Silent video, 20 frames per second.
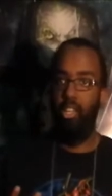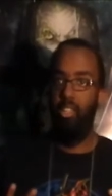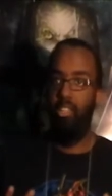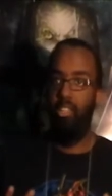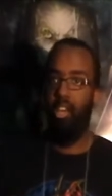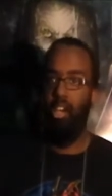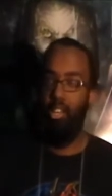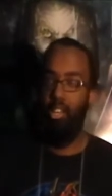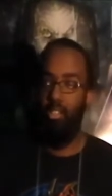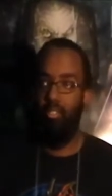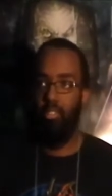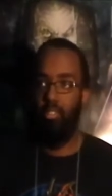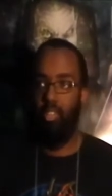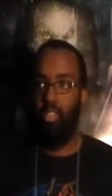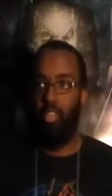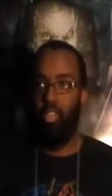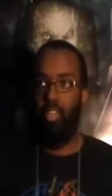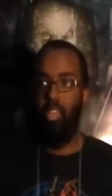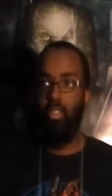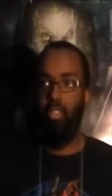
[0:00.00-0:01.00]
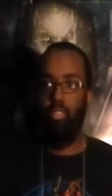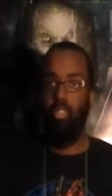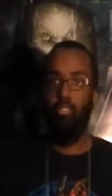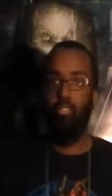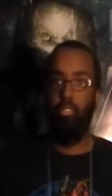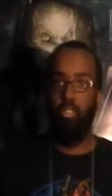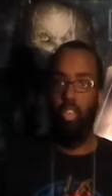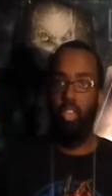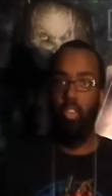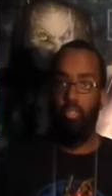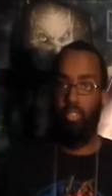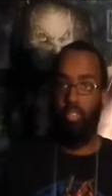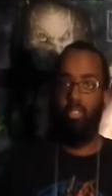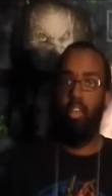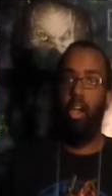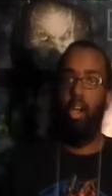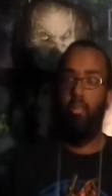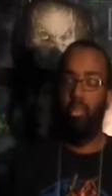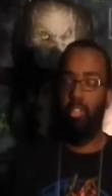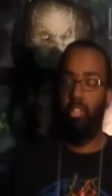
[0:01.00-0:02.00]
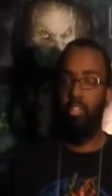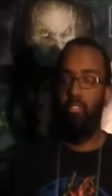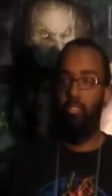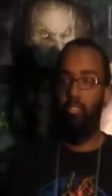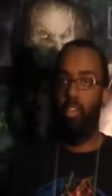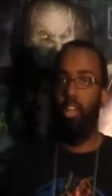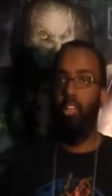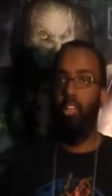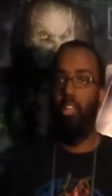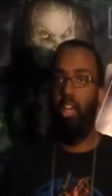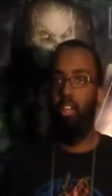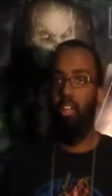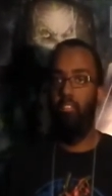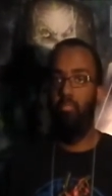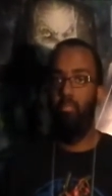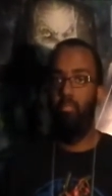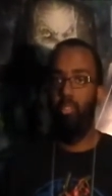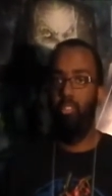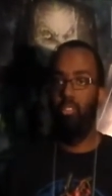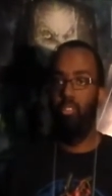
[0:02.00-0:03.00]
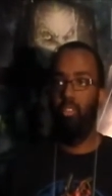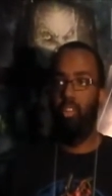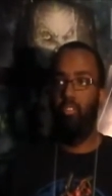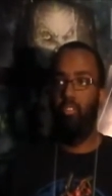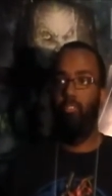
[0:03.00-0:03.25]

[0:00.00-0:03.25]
a lot of in this in this comic. You're going to find a lot of you're going